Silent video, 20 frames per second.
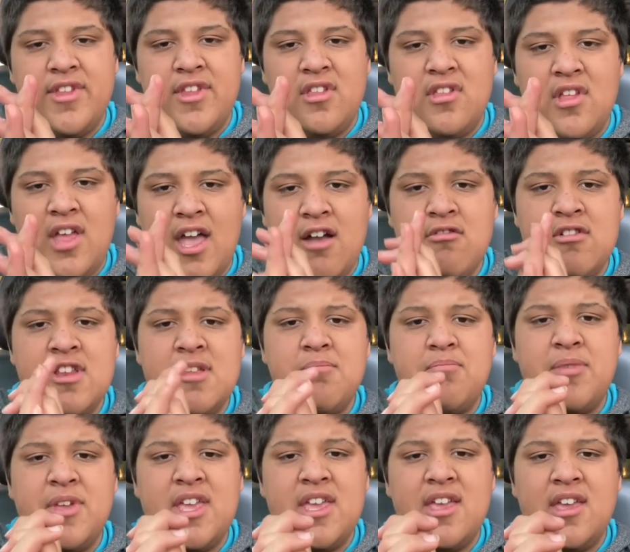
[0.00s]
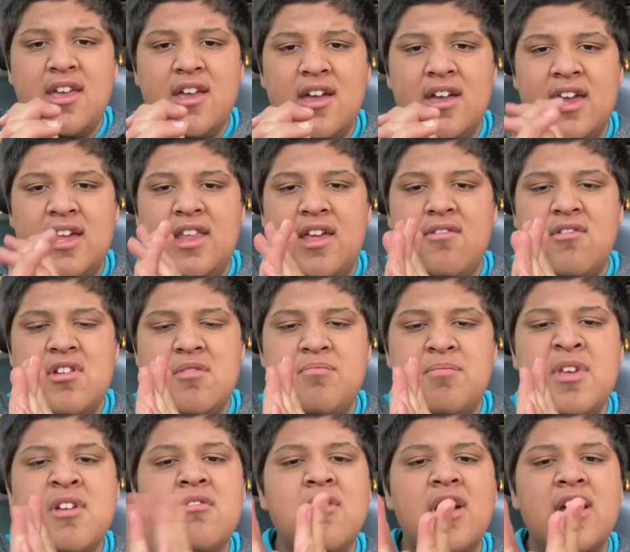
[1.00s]
I wouldn't be
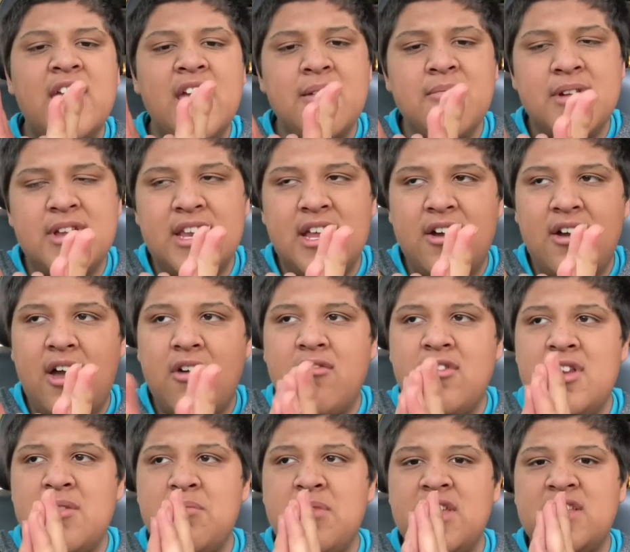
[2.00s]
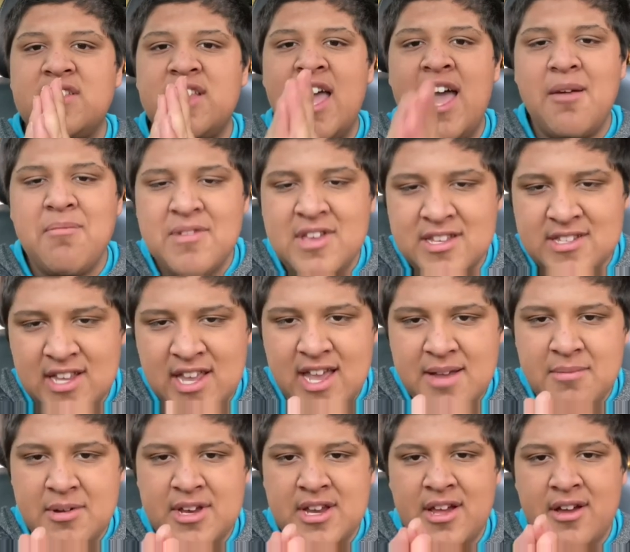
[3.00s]
where I am right now. I wouldn't be as happy as I am
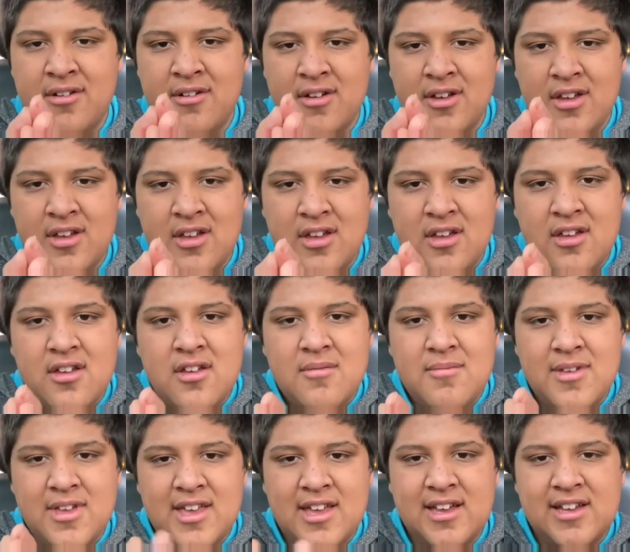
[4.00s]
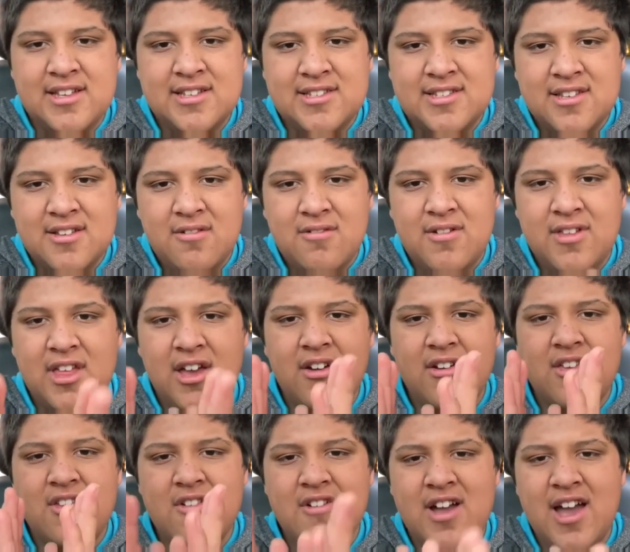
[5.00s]
right now. Because without
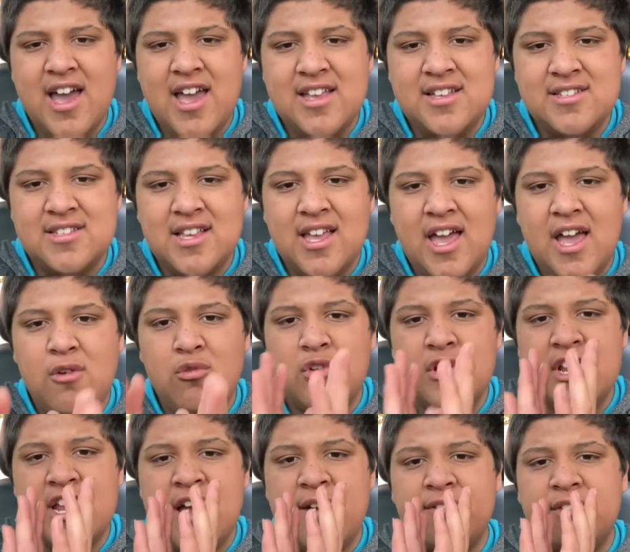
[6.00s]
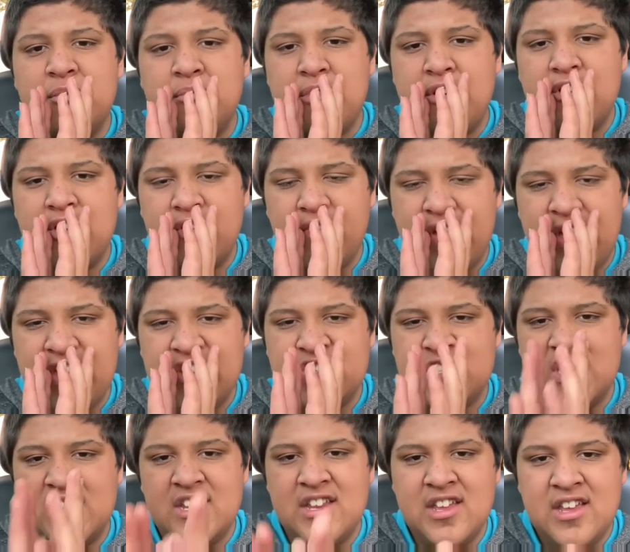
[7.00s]
you guys, I wouldn't have the
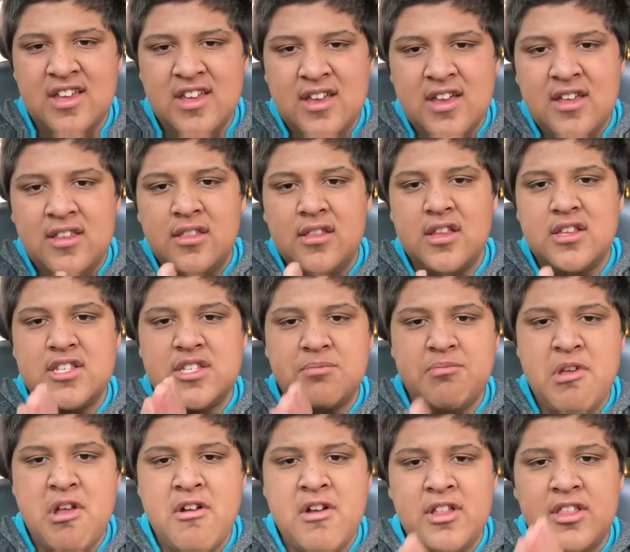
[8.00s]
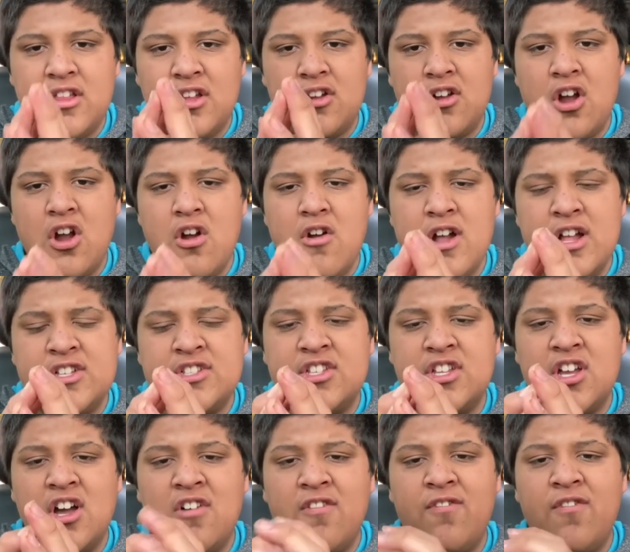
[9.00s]
motivation, the spirit, the courage to
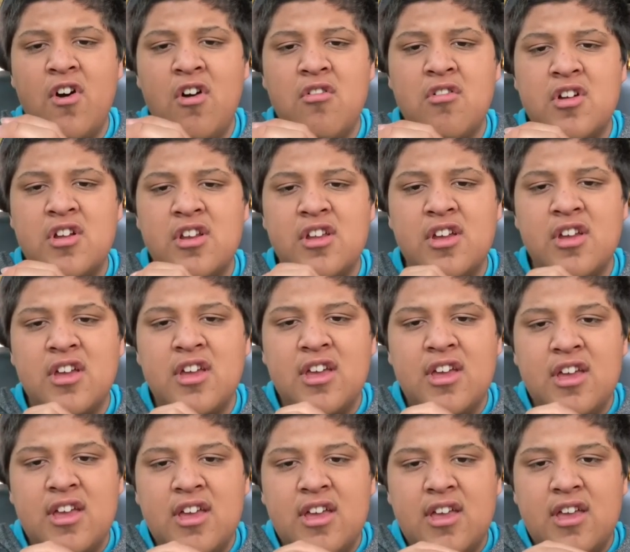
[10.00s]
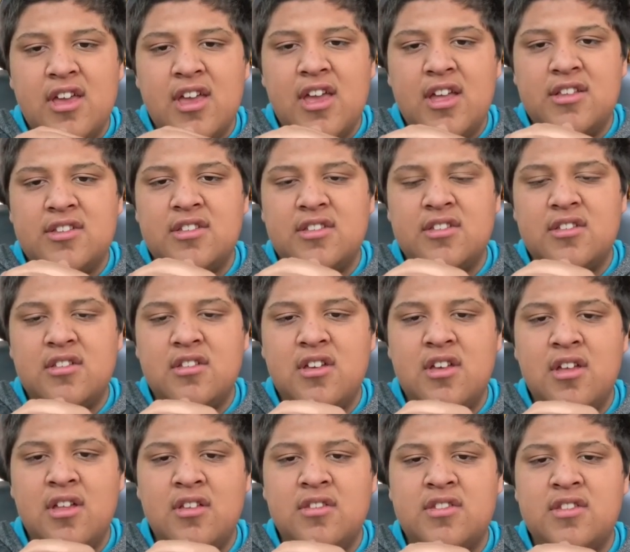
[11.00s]
go forward and
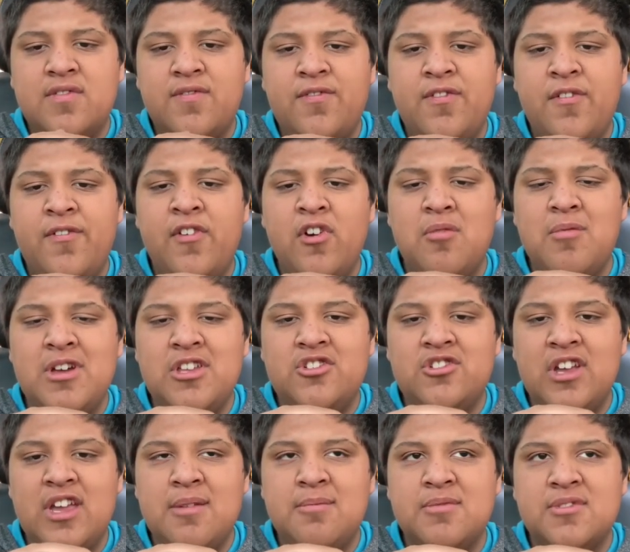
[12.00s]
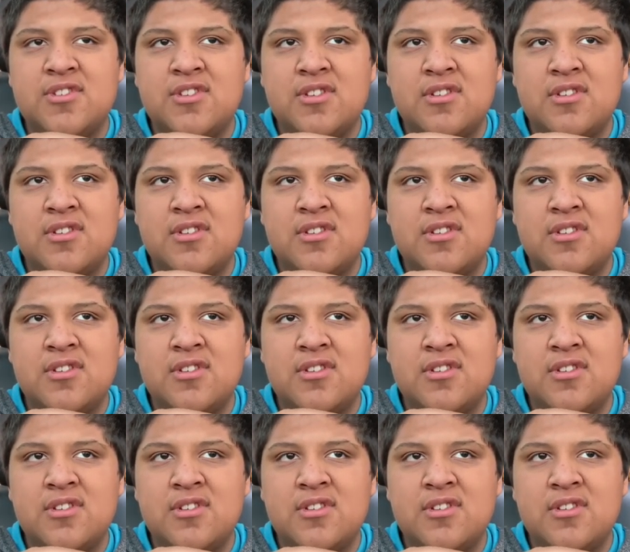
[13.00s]
to fulfill my dreams,